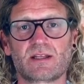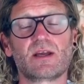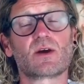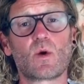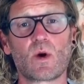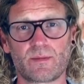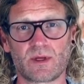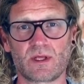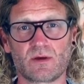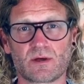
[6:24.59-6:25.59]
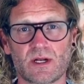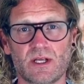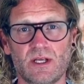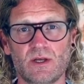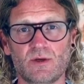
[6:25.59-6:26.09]
the equipment you're going to
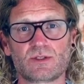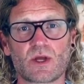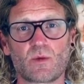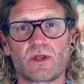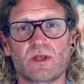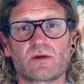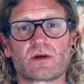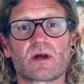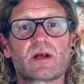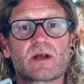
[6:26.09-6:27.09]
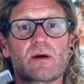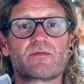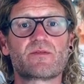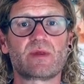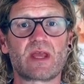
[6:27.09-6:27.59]
use, and whether you're going to come
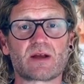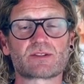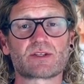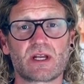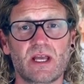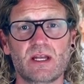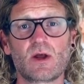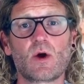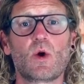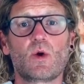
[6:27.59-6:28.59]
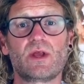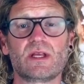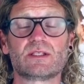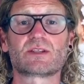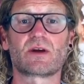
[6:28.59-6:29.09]
from the outside in or the
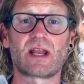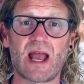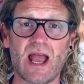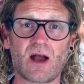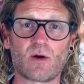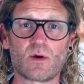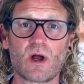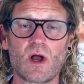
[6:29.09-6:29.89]
inside out,